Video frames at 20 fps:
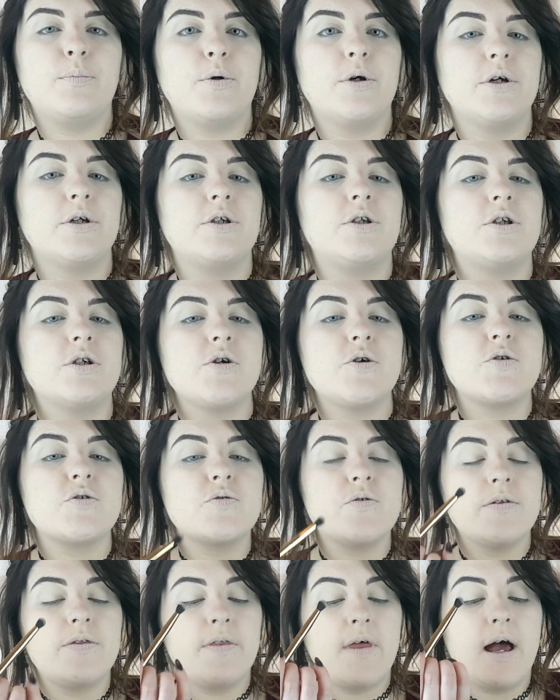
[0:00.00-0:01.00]
brush
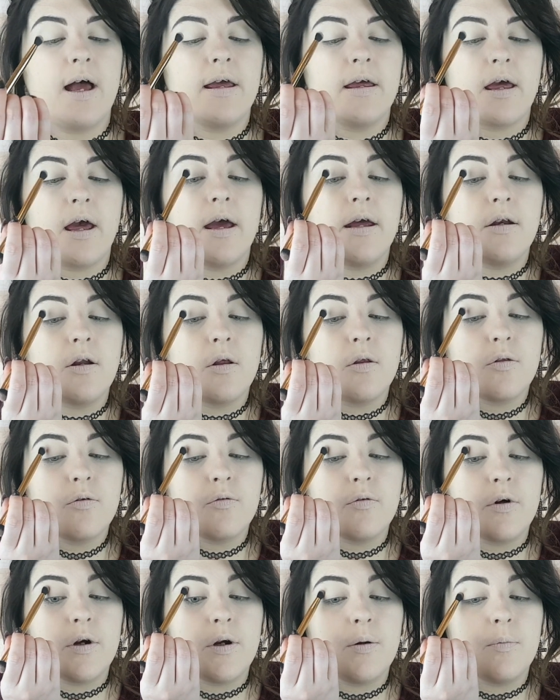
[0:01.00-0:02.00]
just run that again
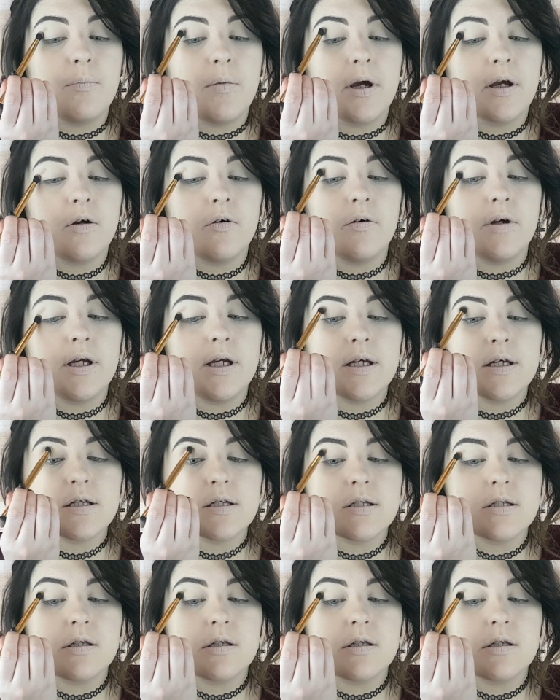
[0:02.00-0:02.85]
through my crease.